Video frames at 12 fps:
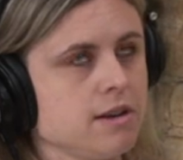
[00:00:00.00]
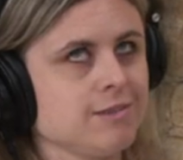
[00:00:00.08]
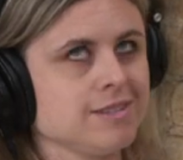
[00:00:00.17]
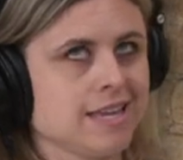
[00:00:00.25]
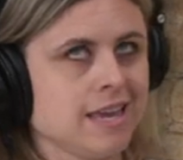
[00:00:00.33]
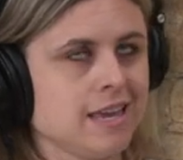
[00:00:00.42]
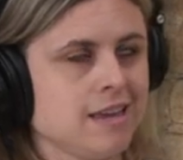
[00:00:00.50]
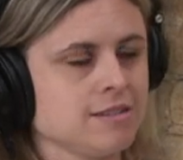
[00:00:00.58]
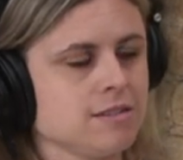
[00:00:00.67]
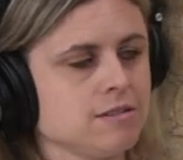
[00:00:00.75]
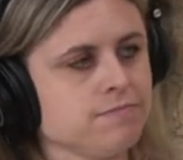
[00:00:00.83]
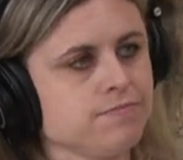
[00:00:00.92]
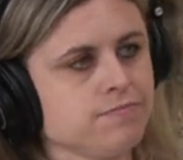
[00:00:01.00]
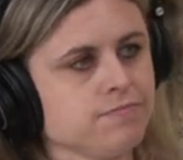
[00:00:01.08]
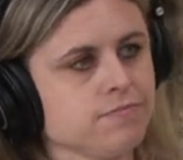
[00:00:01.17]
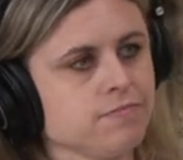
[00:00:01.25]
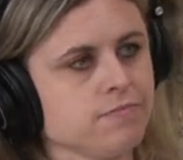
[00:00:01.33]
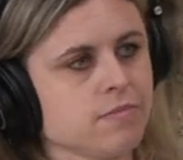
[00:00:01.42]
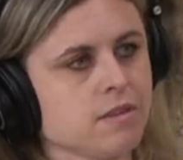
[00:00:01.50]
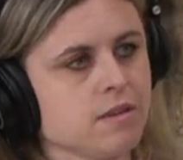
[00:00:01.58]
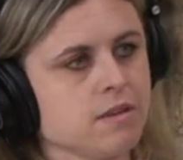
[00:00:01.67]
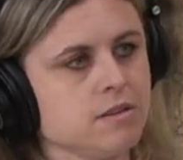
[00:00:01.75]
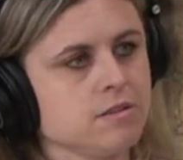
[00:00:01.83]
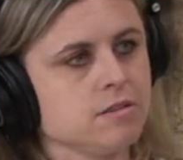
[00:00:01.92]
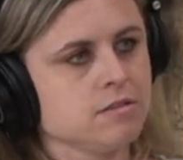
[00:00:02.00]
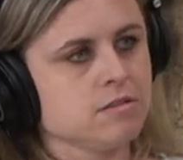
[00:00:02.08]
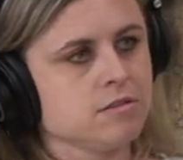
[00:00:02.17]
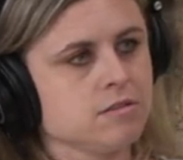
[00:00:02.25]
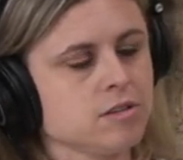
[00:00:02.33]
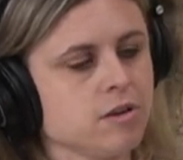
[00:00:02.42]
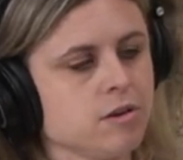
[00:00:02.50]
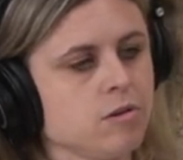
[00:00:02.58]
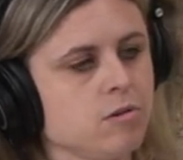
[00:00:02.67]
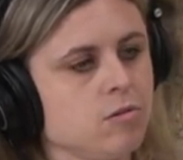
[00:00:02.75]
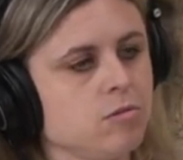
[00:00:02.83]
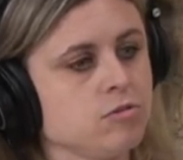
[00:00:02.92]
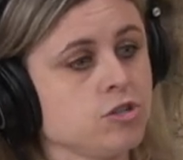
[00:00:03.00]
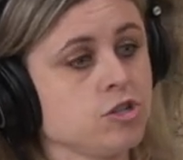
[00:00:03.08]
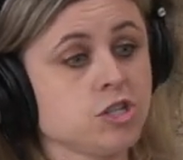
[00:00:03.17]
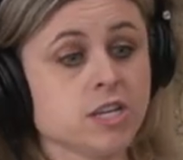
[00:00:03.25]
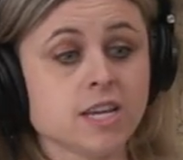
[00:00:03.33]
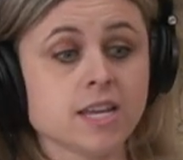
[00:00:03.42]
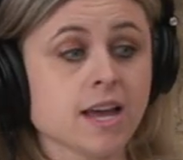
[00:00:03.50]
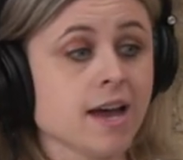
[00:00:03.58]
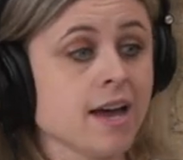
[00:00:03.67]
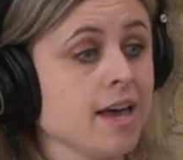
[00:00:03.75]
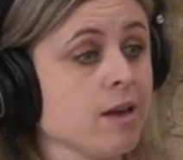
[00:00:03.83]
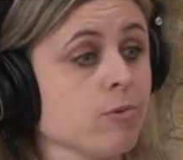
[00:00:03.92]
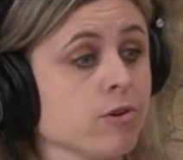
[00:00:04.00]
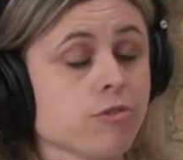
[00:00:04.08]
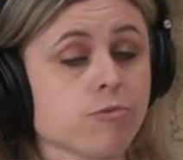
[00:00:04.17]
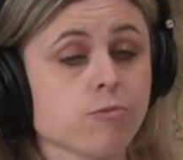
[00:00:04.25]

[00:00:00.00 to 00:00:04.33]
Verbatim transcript: I was like eight. Ah. So ah. she and I ah. were ah.